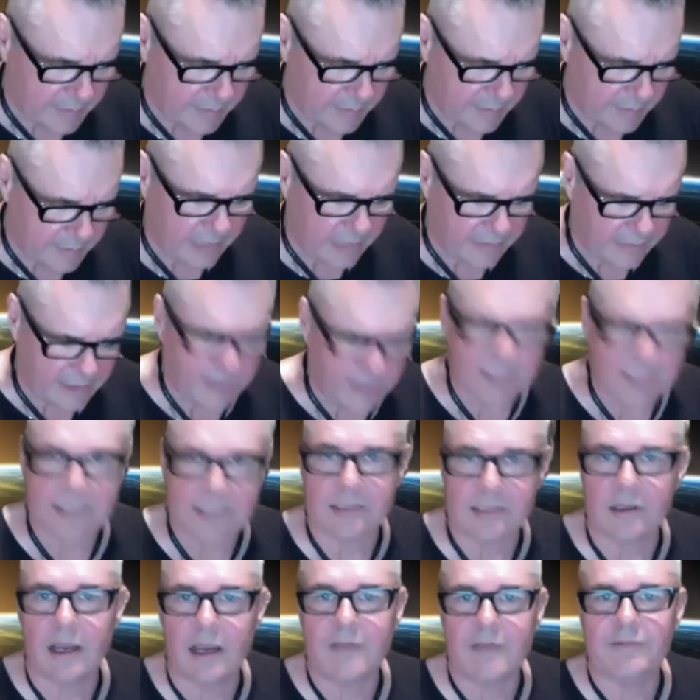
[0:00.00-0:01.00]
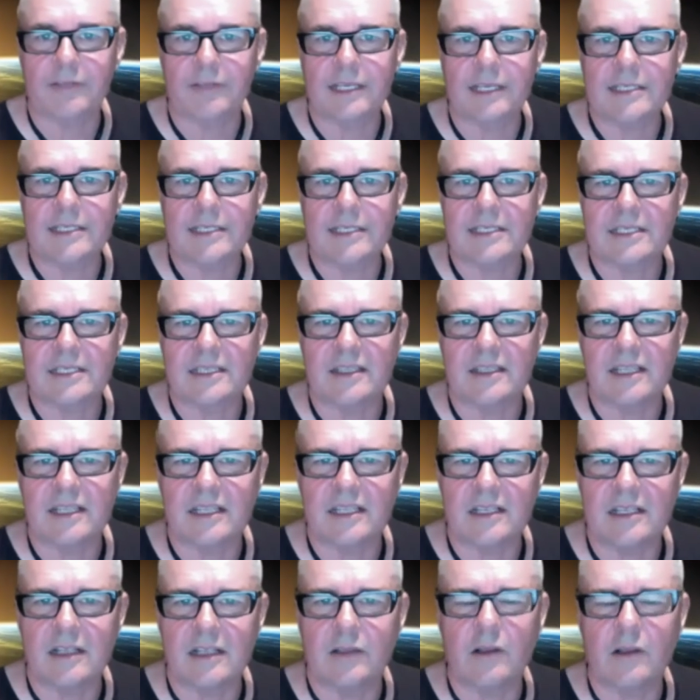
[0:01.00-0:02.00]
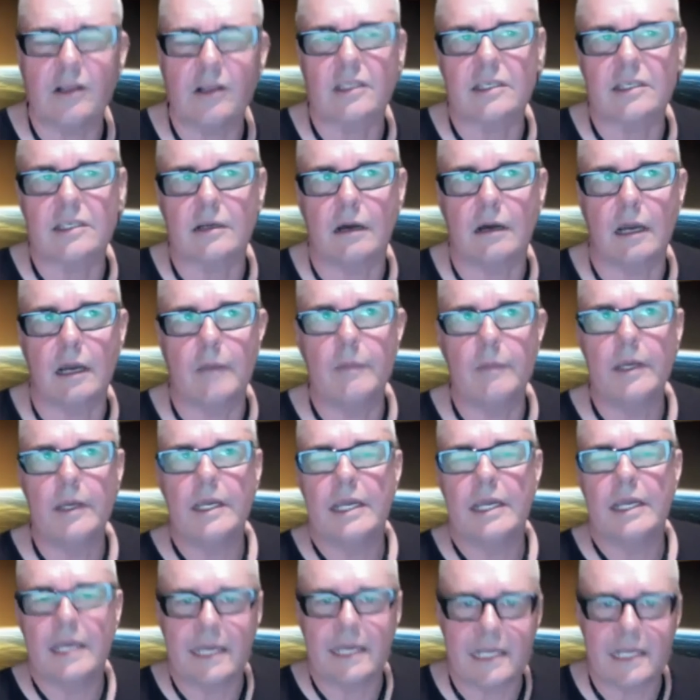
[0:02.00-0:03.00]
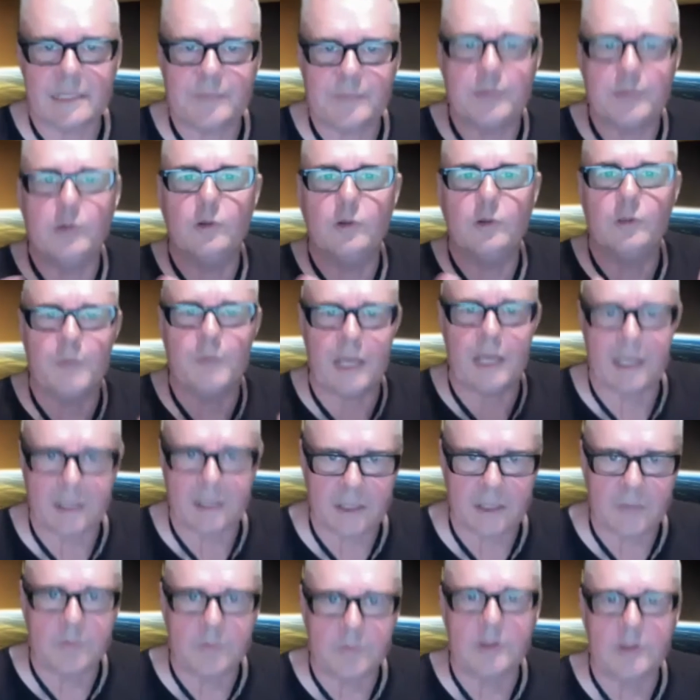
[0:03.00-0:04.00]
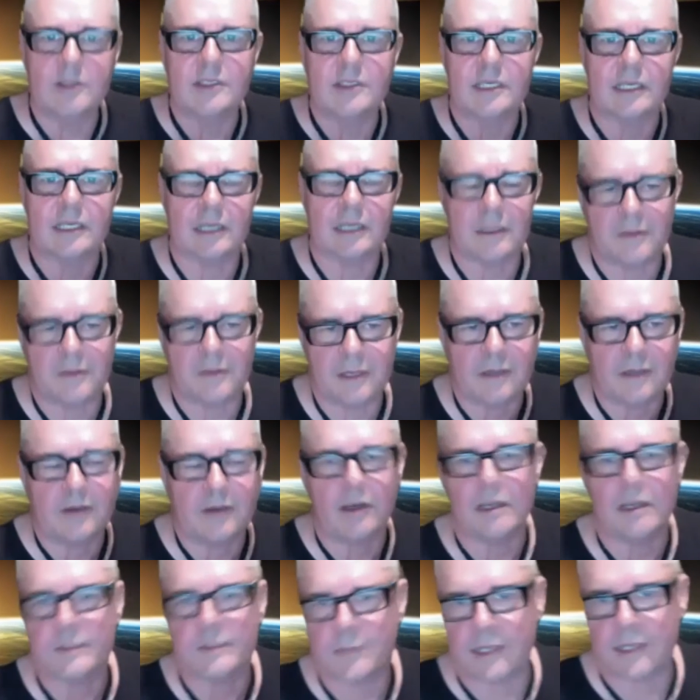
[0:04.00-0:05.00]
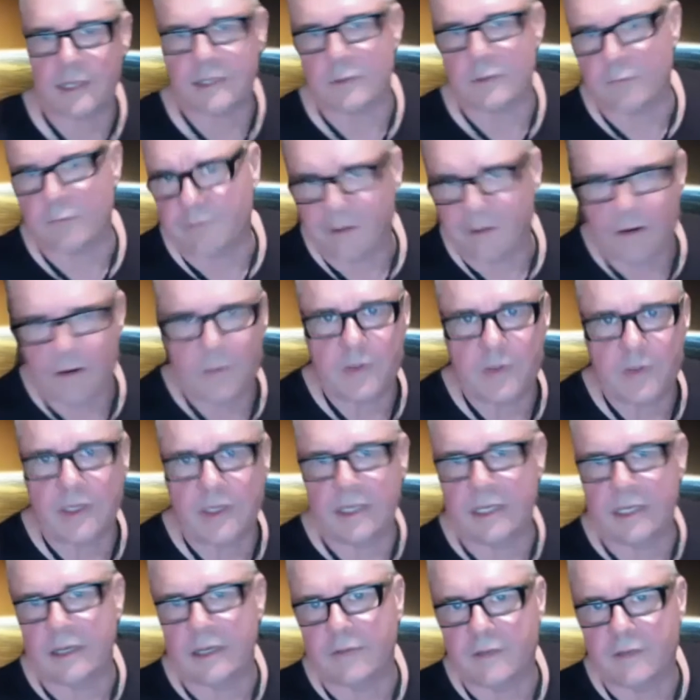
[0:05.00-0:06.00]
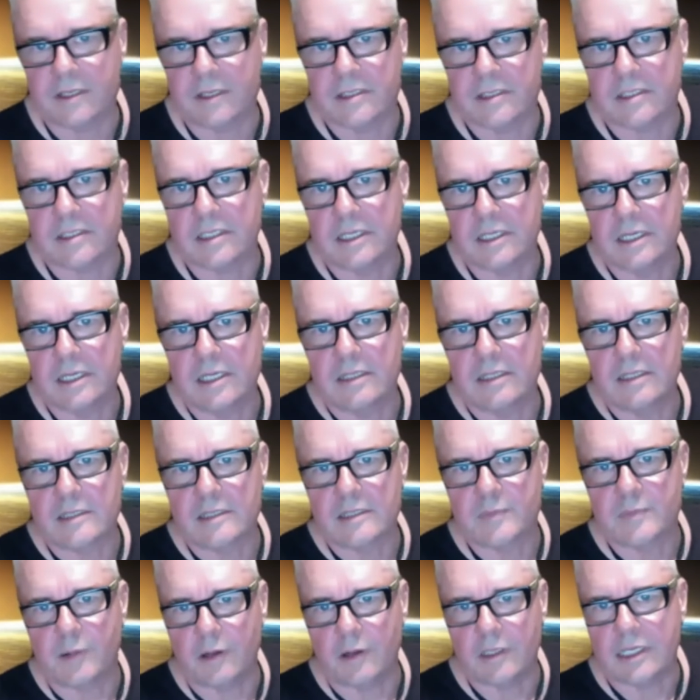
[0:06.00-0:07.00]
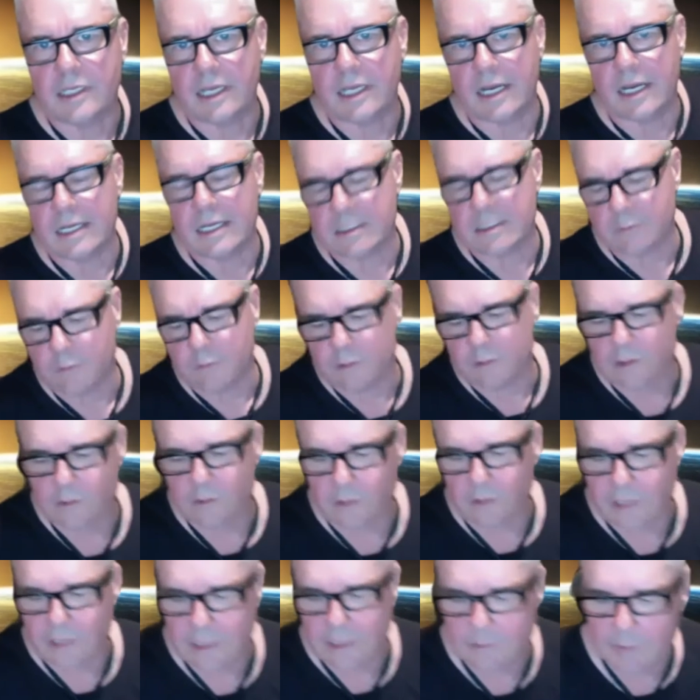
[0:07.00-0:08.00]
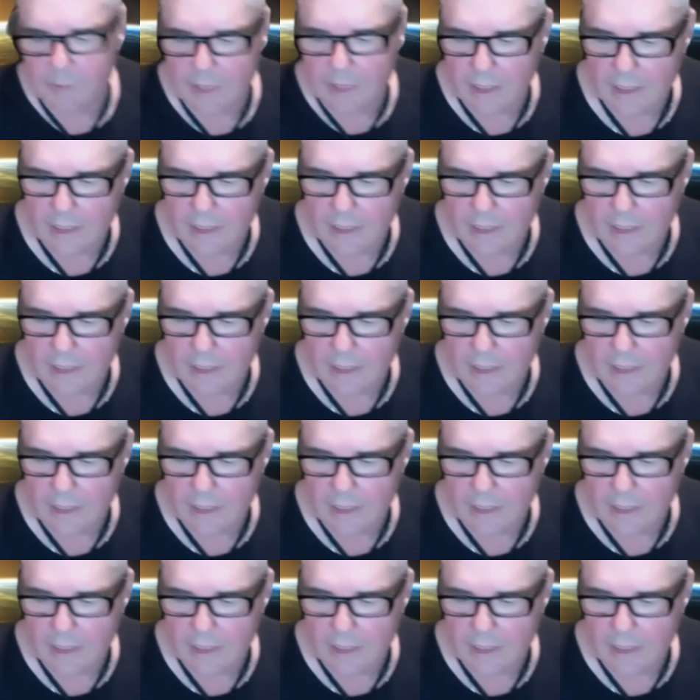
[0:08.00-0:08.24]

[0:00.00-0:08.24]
and they're these life lessons. And a lot of time it gets pulled back in the music. And I think it goes back to the very beginning of this podcast. We were talking about,